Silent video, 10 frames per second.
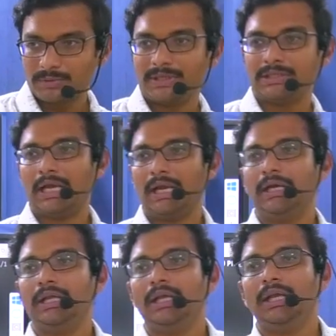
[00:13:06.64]

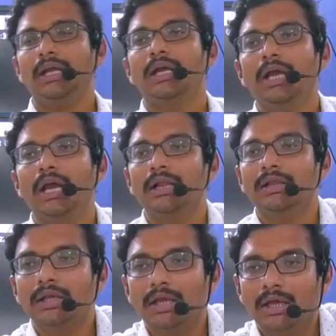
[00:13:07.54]
speciality
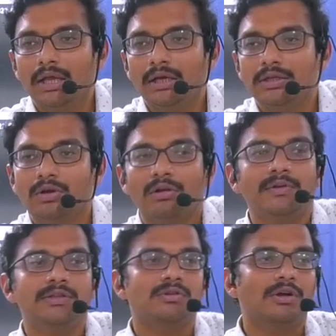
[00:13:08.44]
healthcare is
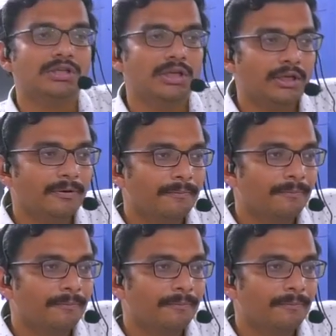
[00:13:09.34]
always costly.